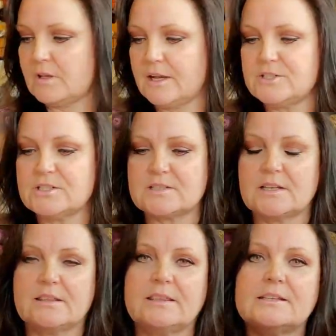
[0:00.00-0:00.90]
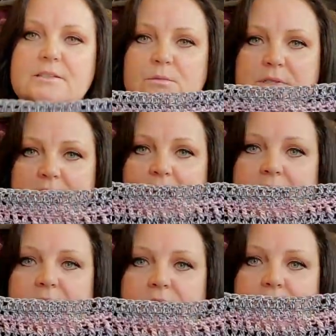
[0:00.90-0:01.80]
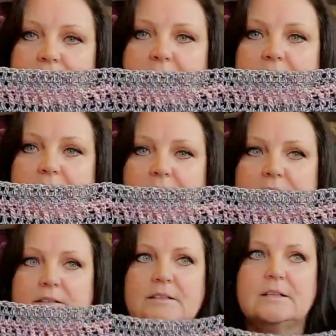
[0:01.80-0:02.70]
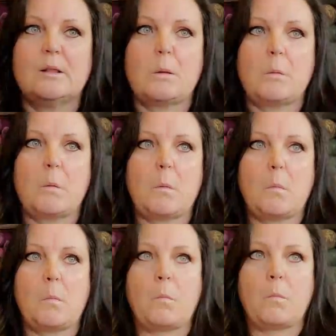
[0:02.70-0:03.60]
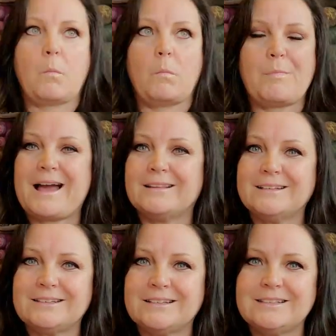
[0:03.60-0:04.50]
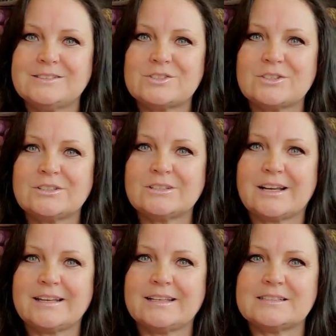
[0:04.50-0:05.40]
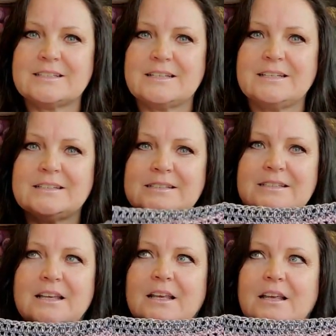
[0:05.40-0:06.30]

I just, this was kind of like a palette cleanser, I guess it is,